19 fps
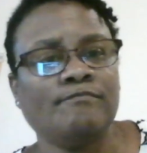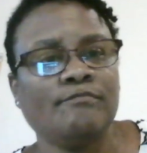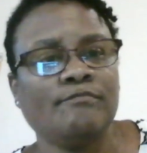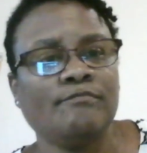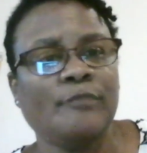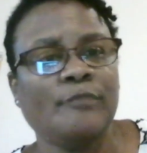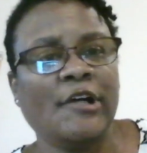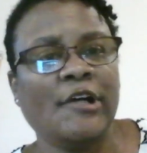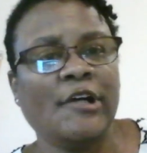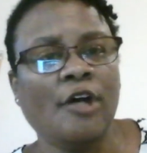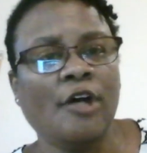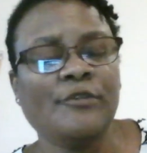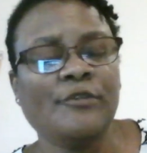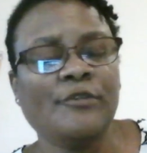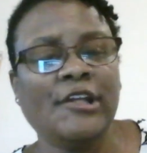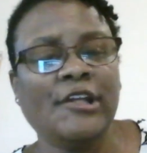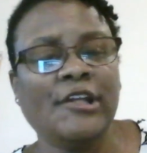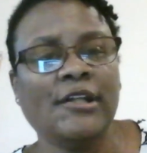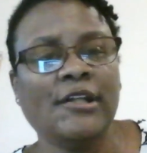But
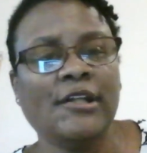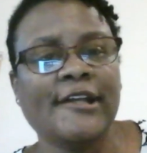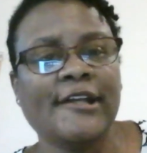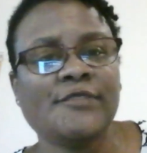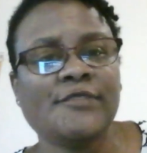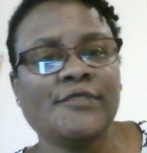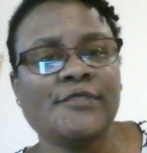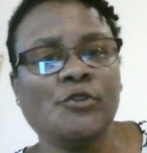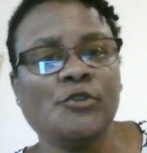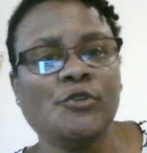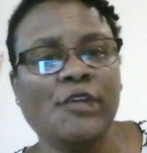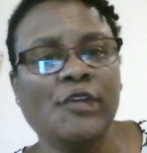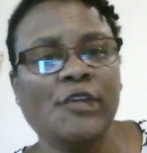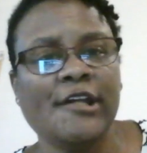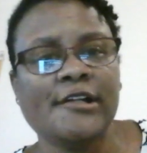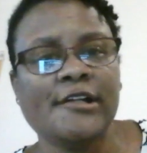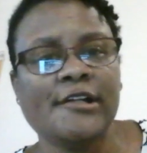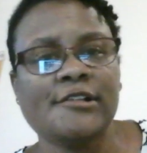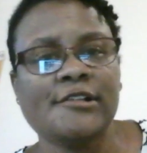hopefully in the next few
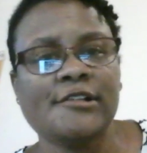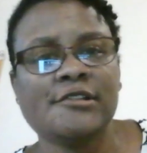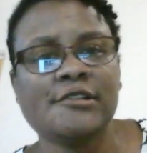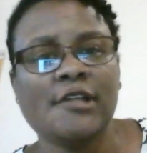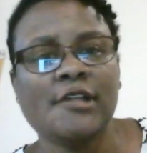years,